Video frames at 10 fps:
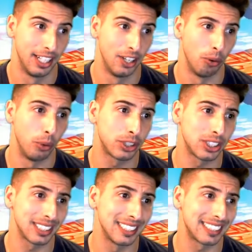which
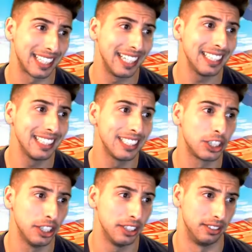is insanely
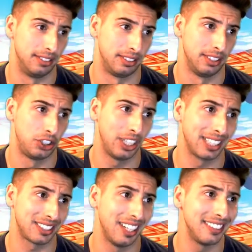good. She
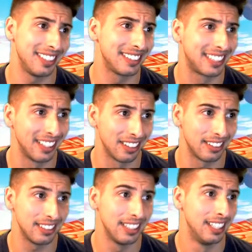has undead
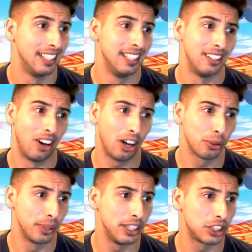killer auto
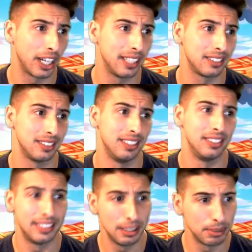regen,
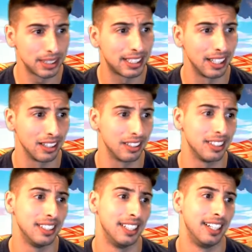demon
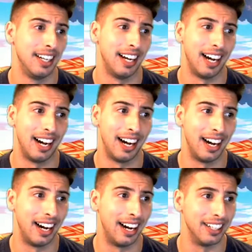killer.
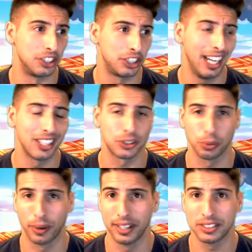Uh, she has
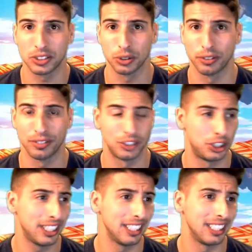raise, so if,
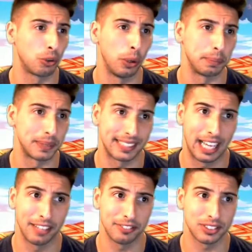she can equip
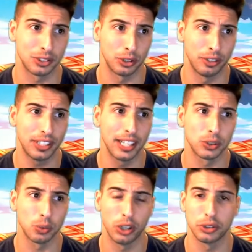staffs. So if you guys
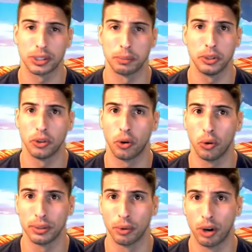want, you can put the
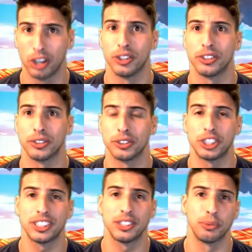holy rod on her. She
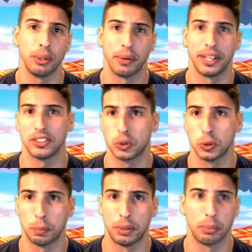can re-raise two
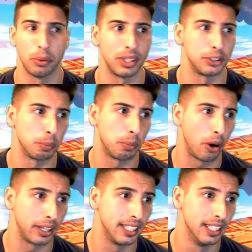people in your
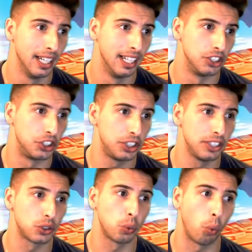party. She
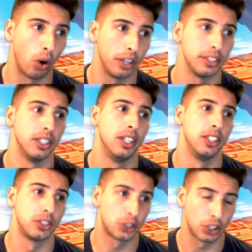is one
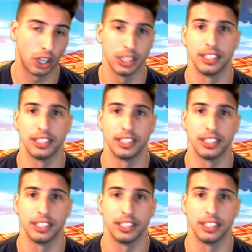solid,